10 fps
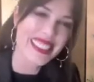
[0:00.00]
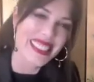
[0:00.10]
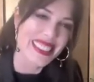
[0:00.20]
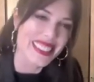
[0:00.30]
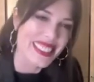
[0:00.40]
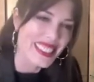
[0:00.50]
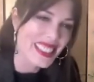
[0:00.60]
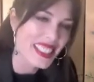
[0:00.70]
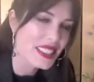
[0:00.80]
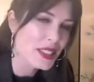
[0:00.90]
did you
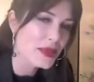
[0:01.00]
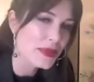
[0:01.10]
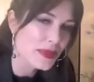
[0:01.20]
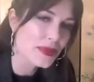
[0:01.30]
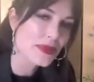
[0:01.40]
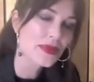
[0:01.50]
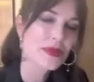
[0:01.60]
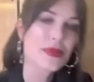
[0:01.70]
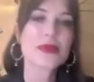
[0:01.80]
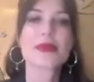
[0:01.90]
put
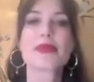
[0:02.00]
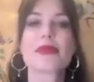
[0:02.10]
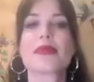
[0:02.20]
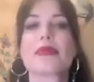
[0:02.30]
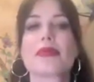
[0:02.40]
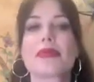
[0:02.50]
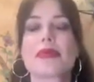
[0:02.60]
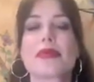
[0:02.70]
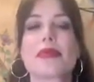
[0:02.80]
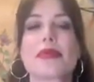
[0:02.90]
a team
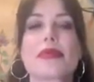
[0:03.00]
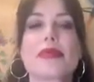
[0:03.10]
together,